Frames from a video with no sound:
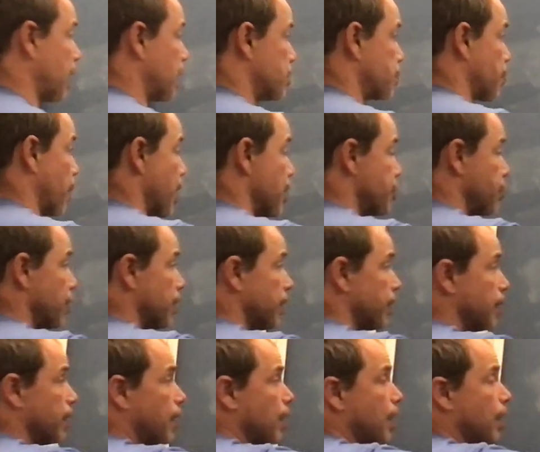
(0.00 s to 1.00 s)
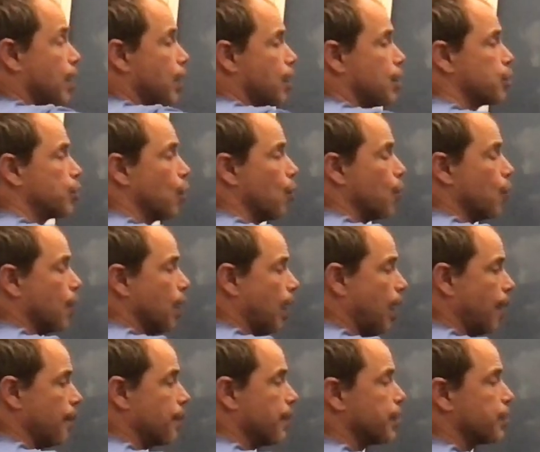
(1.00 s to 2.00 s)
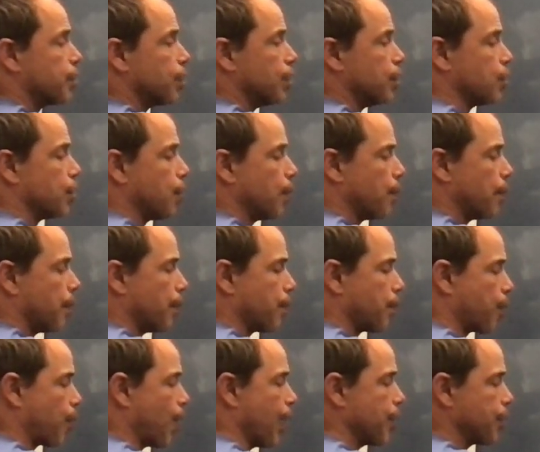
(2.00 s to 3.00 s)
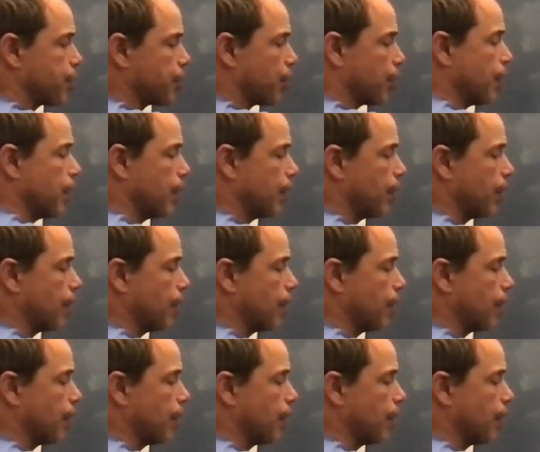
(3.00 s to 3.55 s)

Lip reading: expression. So this is pressure